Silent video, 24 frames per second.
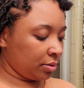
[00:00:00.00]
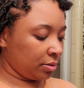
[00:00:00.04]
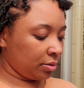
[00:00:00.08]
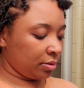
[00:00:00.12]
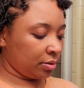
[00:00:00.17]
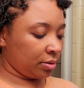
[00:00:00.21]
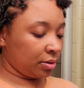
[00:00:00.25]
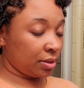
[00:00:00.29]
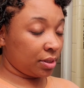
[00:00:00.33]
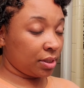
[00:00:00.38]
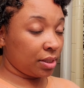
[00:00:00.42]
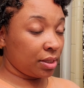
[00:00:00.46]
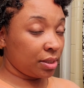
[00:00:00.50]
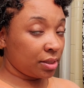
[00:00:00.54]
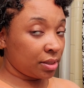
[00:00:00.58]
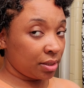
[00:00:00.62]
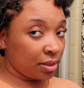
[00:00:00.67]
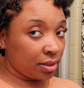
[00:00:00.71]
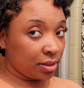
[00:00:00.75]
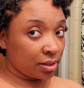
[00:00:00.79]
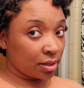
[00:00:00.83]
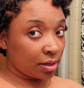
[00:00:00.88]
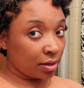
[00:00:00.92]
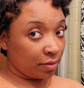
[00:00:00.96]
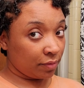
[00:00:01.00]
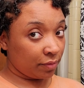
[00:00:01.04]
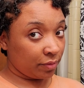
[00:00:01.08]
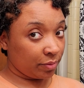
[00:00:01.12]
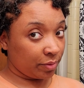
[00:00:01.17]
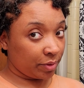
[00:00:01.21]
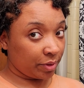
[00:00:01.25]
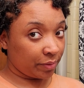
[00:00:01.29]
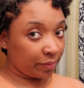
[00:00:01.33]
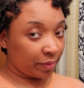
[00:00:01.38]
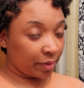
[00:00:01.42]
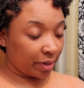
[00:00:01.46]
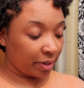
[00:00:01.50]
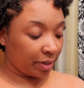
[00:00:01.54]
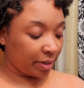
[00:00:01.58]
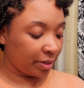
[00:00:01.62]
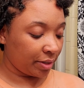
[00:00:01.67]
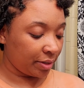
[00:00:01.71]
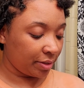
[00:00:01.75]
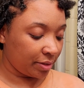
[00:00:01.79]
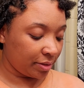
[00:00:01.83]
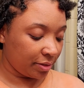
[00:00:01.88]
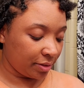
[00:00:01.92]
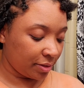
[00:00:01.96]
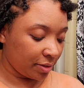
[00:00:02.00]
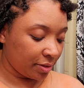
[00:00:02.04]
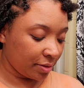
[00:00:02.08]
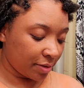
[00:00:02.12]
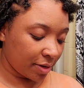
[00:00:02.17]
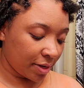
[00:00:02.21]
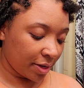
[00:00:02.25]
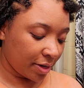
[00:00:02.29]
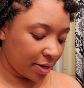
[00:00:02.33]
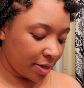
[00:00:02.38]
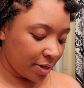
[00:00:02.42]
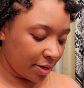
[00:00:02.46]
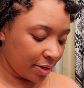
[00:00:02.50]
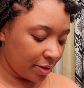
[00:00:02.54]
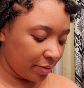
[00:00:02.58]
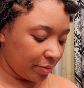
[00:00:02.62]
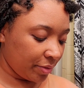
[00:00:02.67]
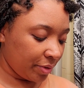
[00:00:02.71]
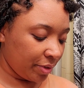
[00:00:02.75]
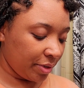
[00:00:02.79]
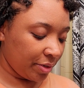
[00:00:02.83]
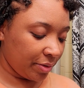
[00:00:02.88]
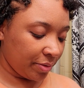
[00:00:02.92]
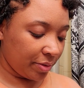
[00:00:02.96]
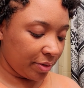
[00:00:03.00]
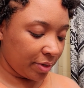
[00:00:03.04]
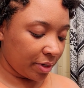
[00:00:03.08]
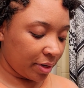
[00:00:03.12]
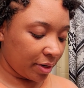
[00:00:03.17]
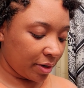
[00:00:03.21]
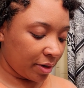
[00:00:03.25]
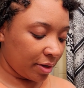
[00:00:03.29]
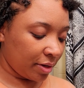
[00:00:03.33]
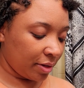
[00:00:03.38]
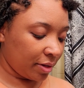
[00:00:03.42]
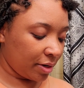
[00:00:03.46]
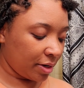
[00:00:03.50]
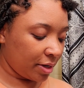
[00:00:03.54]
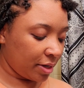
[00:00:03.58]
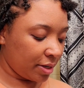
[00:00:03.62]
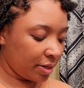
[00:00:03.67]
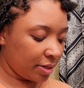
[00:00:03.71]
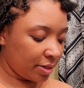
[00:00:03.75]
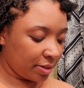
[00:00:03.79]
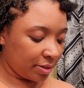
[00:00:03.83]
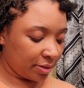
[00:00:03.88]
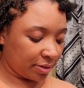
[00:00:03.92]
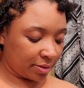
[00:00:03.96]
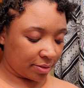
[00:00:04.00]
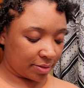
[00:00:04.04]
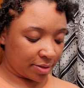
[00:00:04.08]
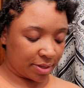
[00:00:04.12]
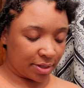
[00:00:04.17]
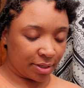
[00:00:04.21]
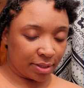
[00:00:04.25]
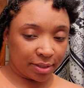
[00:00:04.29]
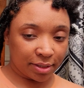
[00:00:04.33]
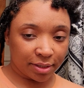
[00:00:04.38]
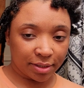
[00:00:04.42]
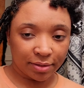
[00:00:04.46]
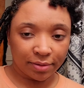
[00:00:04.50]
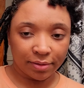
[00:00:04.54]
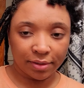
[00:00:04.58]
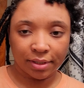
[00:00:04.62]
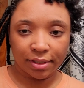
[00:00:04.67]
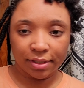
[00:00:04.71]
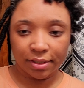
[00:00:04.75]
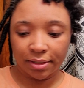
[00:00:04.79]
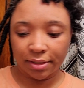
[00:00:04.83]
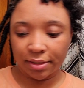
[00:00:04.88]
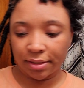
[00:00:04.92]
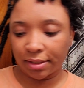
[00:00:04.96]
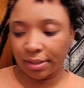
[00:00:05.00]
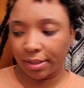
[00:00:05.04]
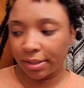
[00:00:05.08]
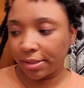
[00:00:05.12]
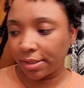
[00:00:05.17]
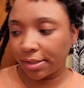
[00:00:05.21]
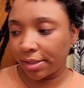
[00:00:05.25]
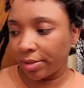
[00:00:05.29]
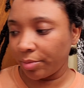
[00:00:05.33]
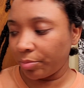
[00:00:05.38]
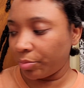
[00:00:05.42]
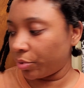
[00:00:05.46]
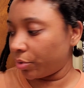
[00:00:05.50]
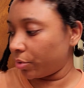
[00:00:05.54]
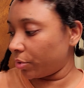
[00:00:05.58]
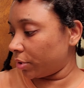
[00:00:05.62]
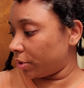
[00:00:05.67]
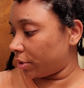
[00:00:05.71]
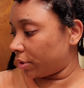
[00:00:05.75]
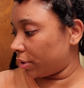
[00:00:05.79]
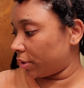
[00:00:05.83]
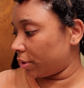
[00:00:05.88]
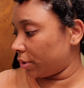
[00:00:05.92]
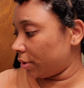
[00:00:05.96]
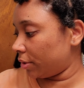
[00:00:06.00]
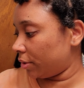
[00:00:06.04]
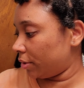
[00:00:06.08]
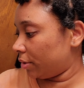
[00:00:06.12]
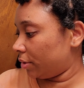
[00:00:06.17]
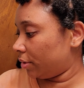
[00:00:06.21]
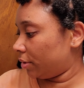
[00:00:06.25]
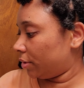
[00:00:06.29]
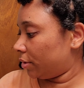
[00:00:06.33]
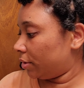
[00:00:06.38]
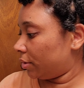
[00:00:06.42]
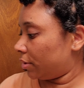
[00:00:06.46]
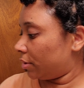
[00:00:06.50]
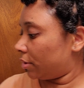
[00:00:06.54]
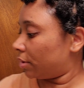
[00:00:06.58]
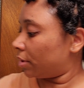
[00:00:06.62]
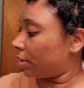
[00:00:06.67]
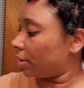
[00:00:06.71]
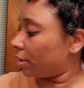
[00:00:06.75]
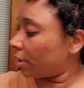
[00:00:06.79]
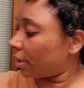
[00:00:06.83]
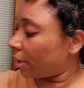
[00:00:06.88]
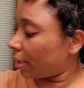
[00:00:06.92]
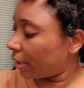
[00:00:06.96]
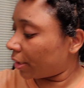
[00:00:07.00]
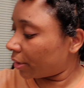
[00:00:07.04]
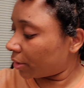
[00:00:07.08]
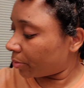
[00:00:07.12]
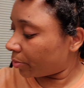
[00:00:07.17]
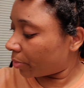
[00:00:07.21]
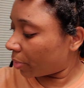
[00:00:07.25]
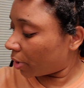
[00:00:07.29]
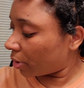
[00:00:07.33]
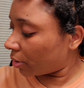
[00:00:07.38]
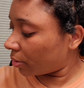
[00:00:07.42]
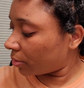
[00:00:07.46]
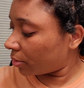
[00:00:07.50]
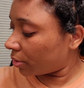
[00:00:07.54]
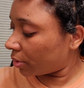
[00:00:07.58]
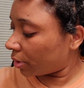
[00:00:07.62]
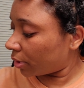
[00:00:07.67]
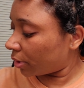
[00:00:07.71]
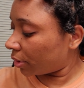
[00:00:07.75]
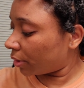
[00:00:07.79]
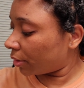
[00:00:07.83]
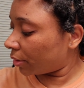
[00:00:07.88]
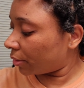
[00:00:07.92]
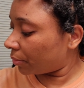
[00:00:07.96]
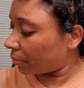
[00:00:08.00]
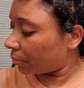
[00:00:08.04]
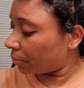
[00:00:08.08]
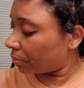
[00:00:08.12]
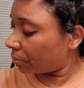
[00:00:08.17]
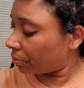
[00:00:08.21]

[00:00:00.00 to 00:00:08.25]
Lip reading: the season is over with, right? They done had the reunion and all of that. So I look online and I see Porsha has posted